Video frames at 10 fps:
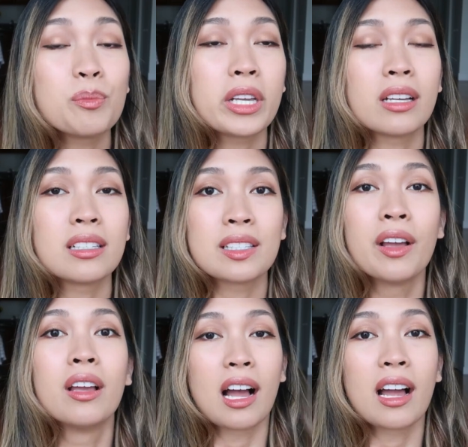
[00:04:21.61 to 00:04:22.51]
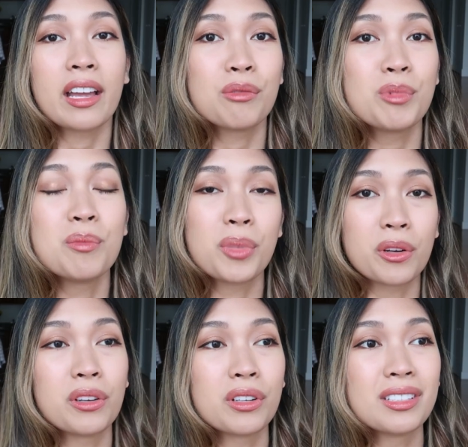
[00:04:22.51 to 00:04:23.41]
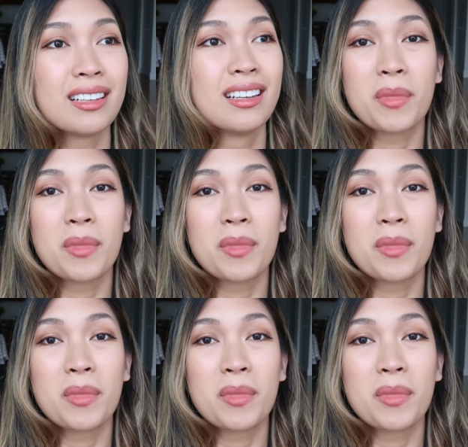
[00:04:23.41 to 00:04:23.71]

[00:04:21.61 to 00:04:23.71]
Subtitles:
because I have been burned